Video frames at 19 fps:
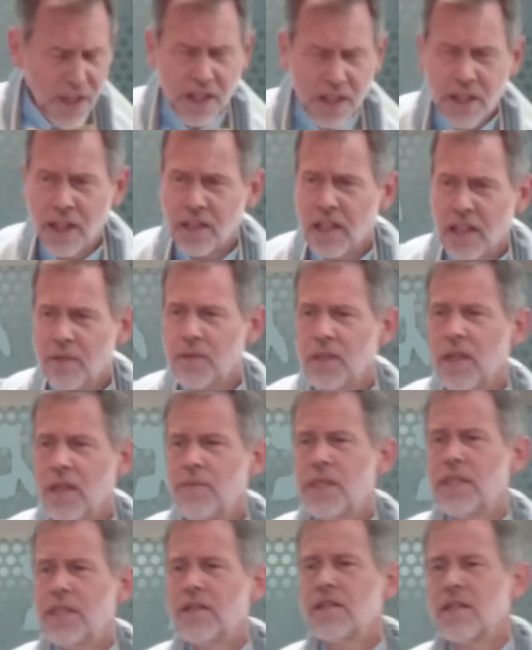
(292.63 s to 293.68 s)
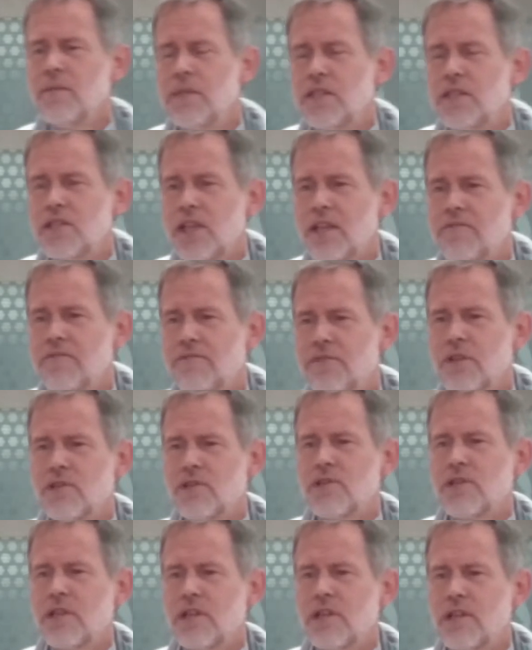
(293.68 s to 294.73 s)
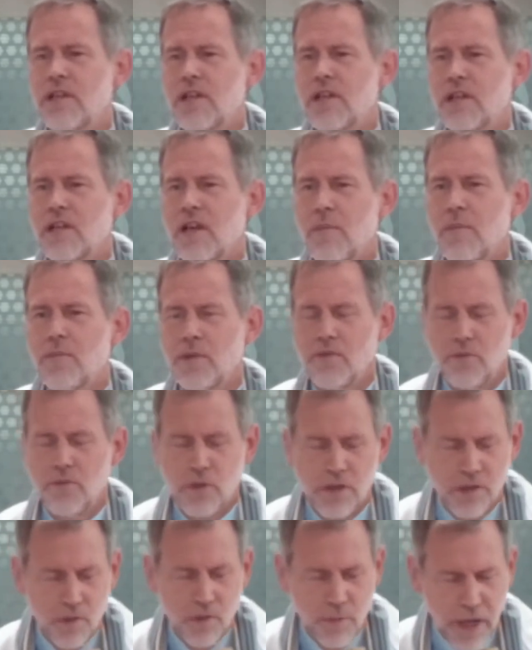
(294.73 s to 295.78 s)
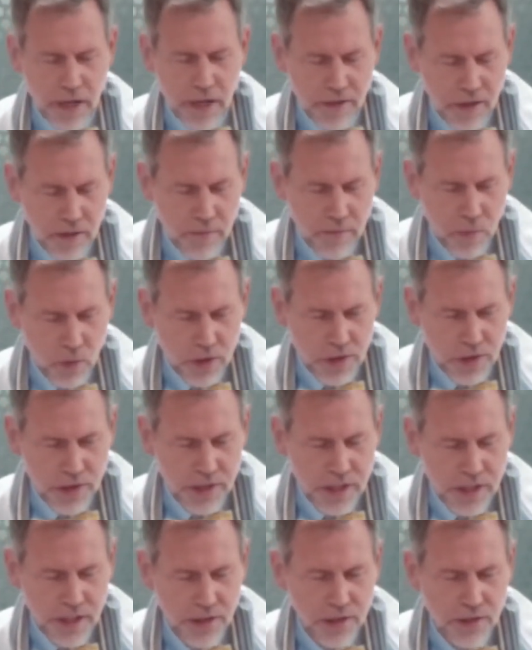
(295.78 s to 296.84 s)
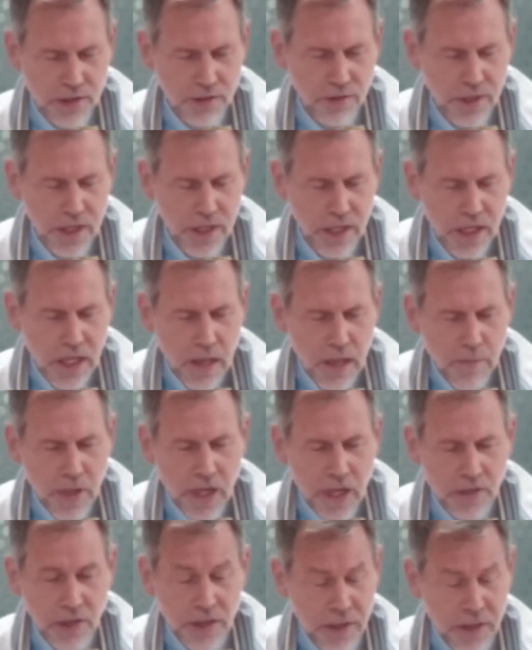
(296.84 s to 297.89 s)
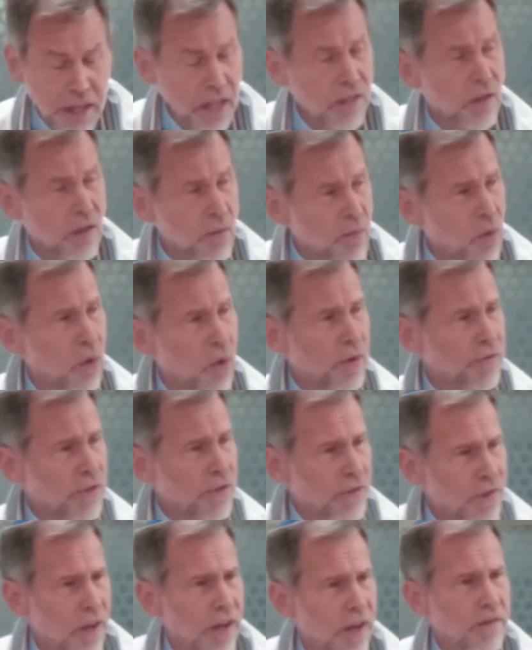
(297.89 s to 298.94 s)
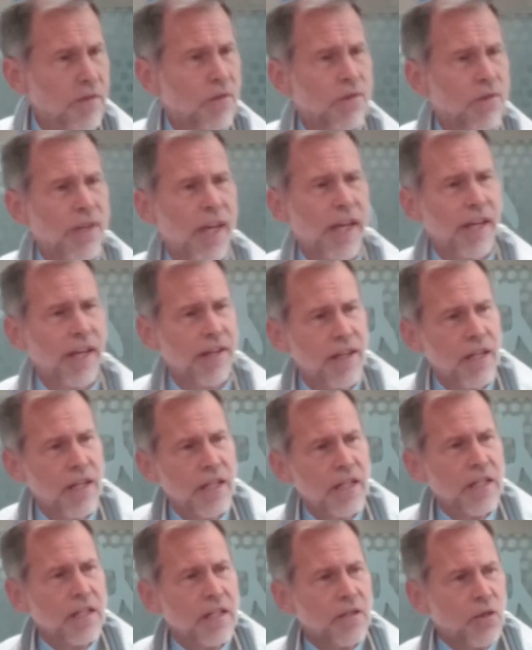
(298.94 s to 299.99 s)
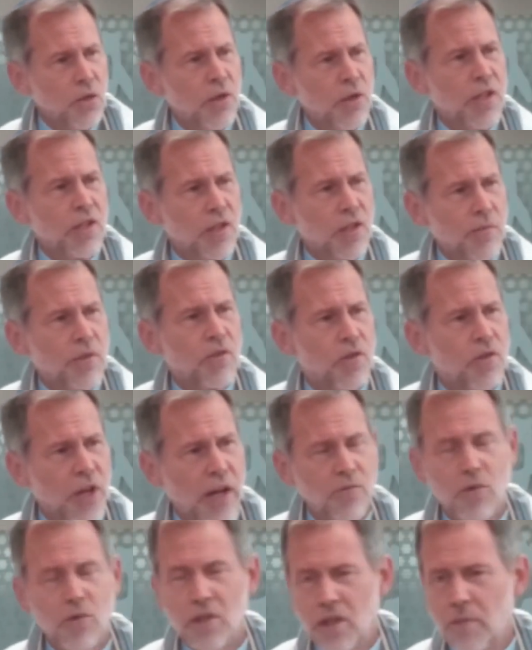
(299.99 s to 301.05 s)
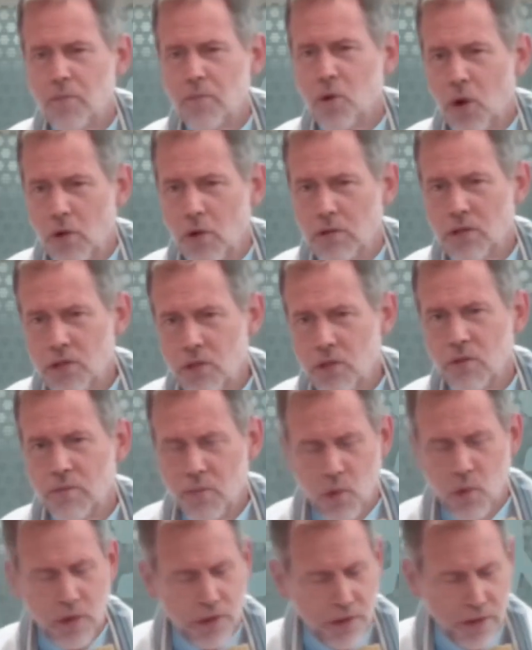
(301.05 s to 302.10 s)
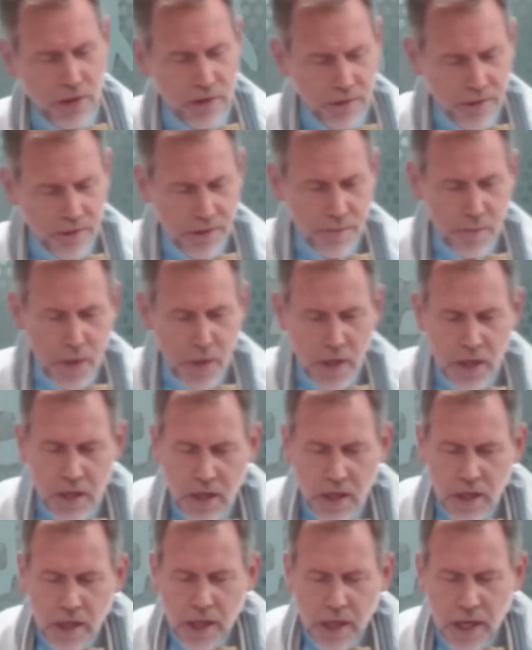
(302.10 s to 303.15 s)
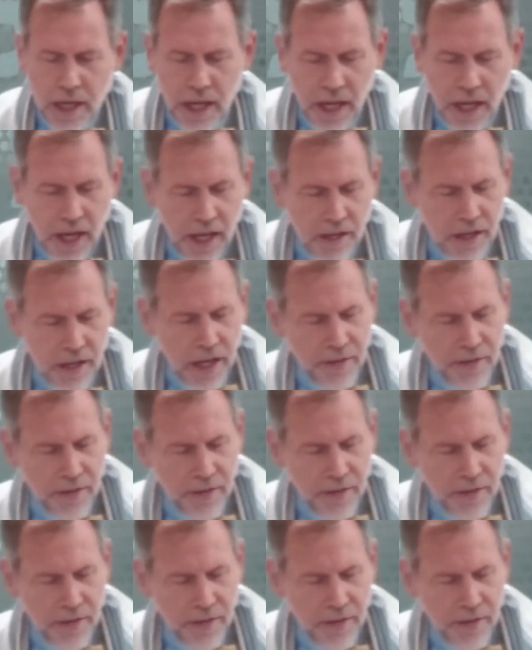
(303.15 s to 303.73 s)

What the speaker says: Now, let me say first a couple of words about the abortion issue, because I think it's important for us to understand Judaism's general approach to abortion. And